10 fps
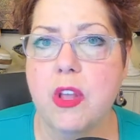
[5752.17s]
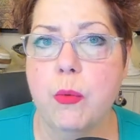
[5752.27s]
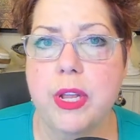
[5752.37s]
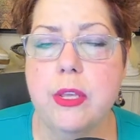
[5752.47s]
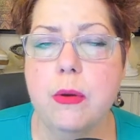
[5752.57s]

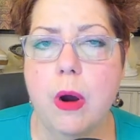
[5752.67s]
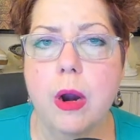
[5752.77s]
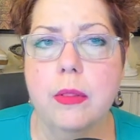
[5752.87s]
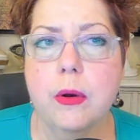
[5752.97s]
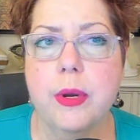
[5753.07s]

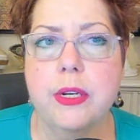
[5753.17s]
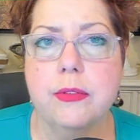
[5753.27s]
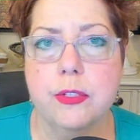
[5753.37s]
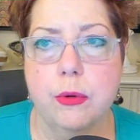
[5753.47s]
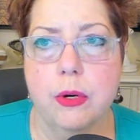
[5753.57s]
the Queen of
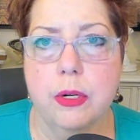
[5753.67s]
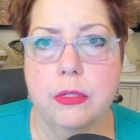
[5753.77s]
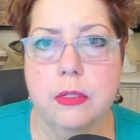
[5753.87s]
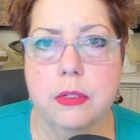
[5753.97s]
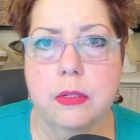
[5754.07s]

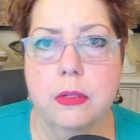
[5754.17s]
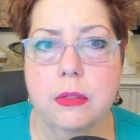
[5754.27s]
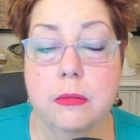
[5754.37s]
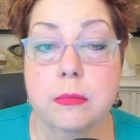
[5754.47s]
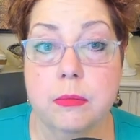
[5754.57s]
Swords,
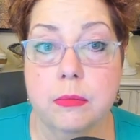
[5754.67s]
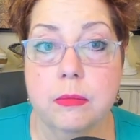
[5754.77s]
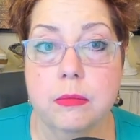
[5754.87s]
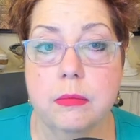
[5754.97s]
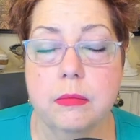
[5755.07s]

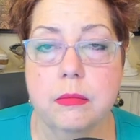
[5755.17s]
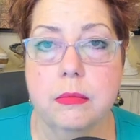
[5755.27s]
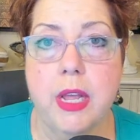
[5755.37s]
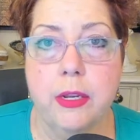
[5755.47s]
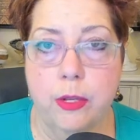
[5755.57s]

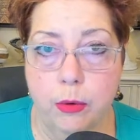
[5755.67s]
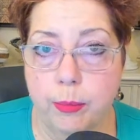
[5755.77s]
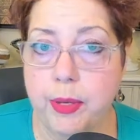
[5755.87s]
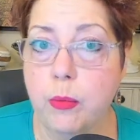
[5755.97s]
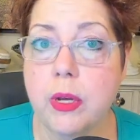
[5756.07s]
and you'll
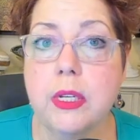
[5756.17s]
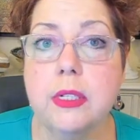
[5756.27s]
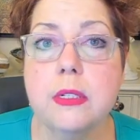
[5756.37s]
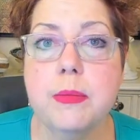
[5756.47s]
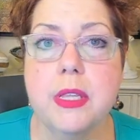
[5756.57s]
be
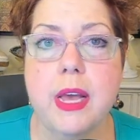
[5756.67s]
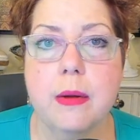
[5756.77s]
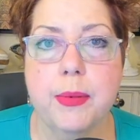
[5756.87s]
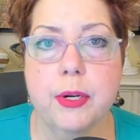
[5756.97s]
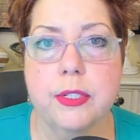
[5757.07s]
willing to be
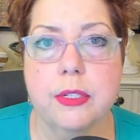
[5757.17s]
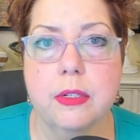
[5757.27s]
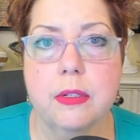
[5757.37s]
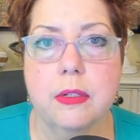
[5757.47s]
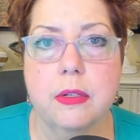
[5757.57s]
that
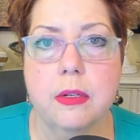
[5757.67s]
person,